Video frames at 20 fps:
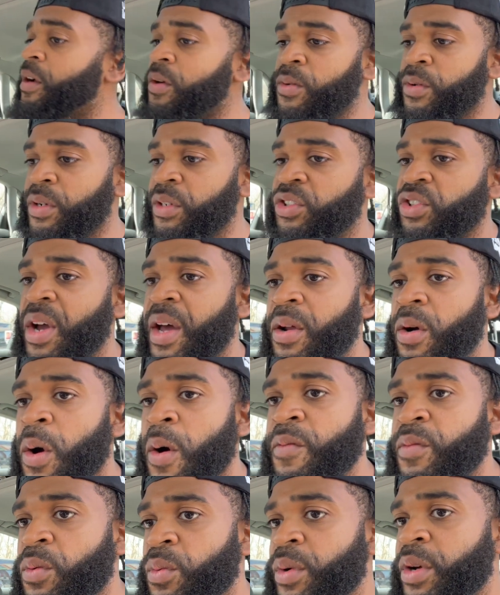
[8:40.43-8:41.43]
gonna try to
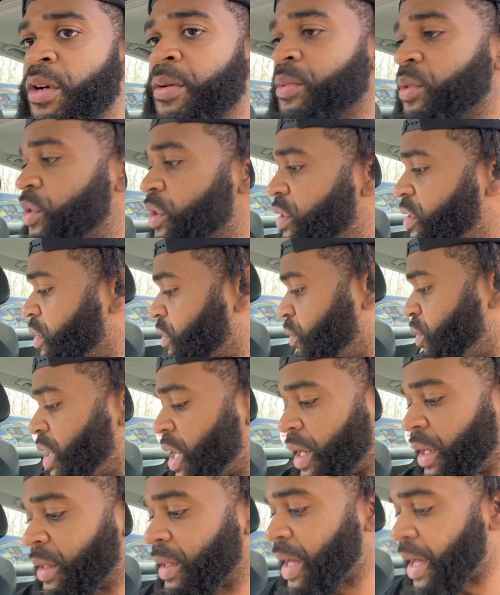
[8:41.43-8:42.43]
overwhelm Chris because we
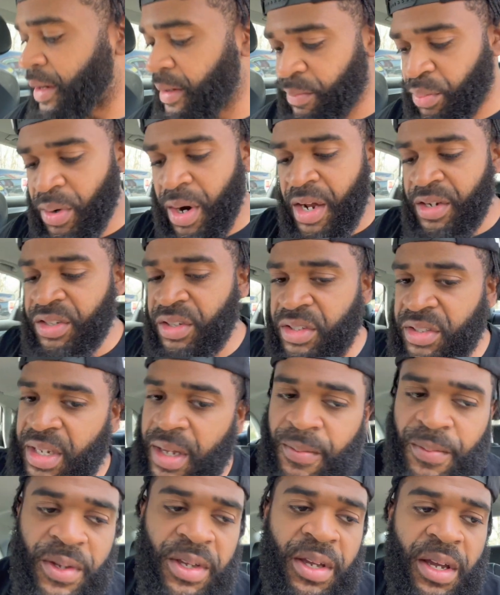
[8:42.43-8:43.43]
got a lot of projects
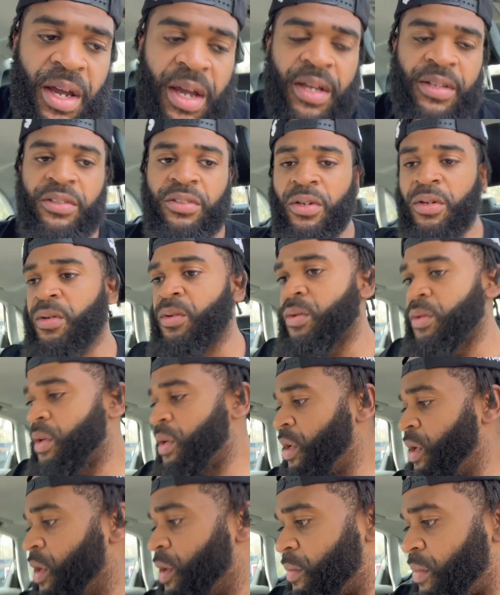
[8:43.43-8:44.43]
that we got, so
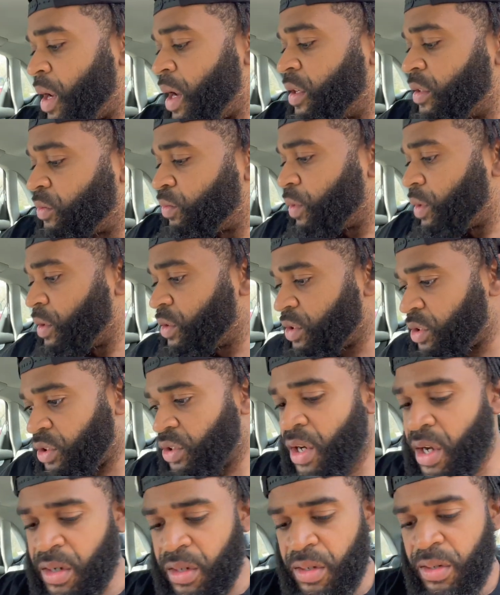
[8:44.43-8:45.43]
might as well just
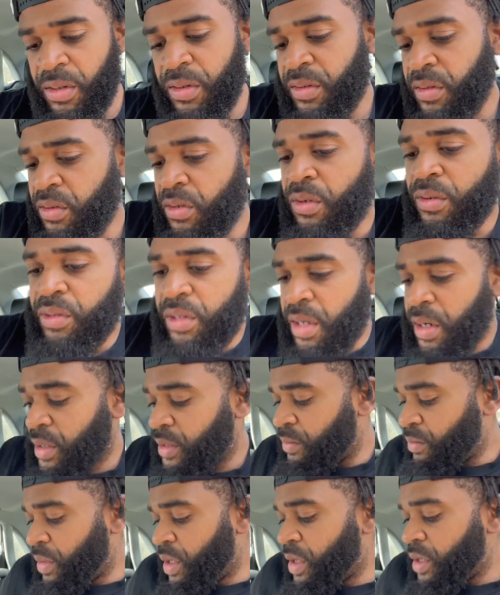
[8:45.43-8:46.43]
try to, you know, get
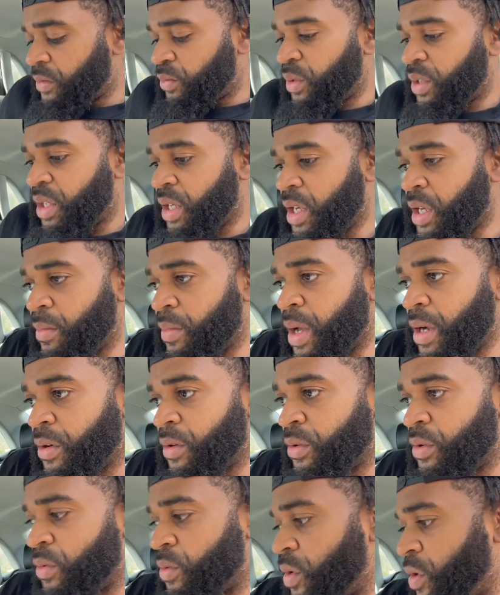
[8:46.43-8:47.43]
as many as we can back on
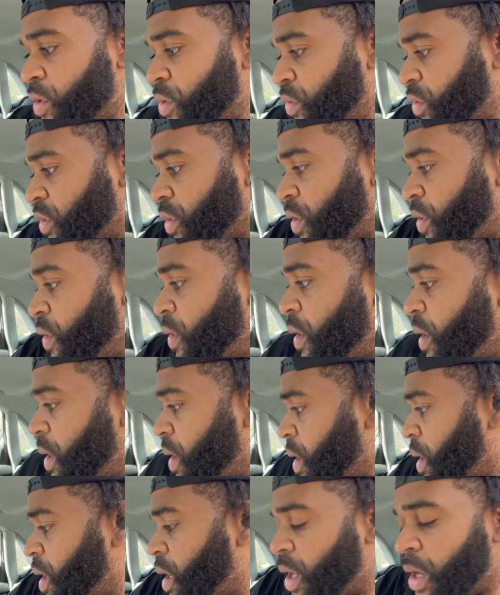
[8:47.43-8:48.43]
the road. So
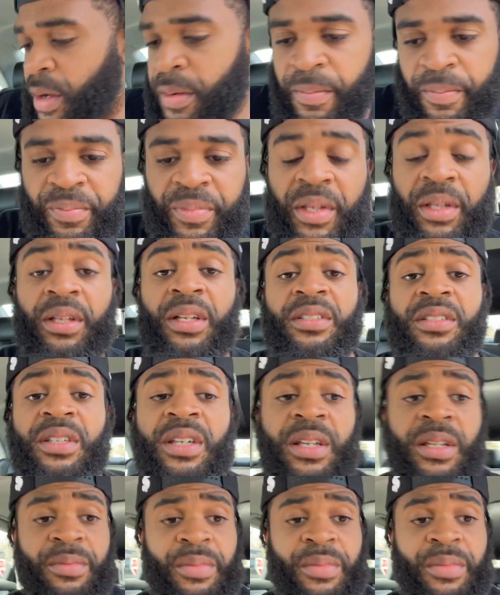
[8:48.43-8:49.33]
let's get it,